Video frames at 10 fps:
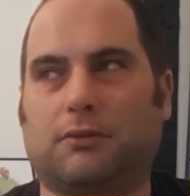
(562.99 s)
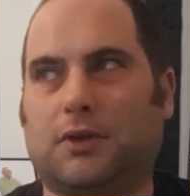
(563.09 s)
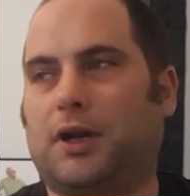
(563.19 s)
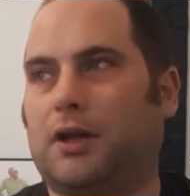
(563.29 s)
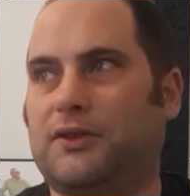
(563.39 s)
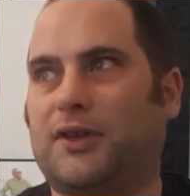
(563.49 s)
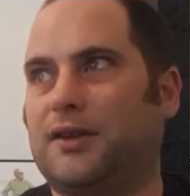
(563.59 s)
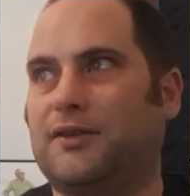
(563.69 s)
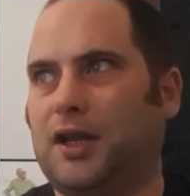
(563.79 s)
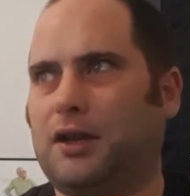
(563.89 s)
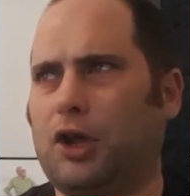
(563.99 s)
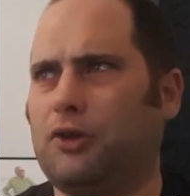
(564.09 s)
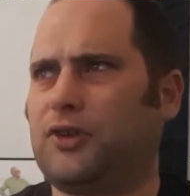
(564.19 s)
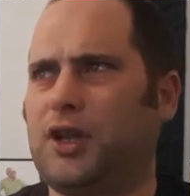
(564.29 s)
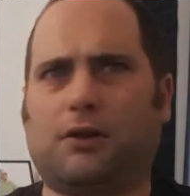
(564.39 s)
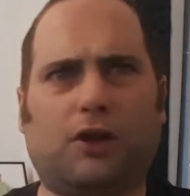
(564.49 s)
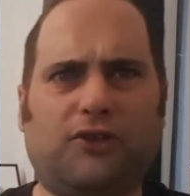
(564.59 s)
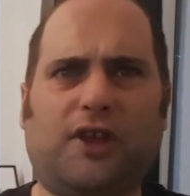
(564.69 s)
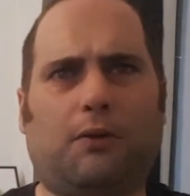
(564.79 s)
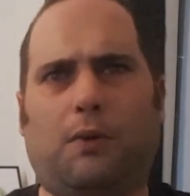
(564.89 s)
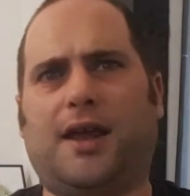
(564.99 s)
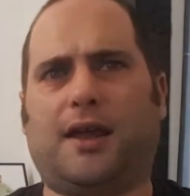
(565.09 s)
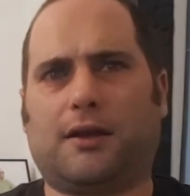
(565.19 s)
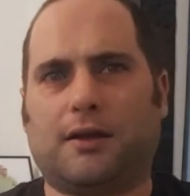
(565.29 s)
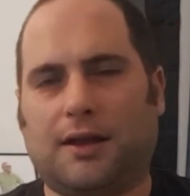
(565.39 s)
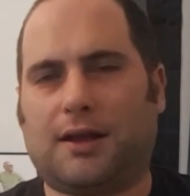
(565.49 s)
I know that's hard to say. Go see it. Go see it where?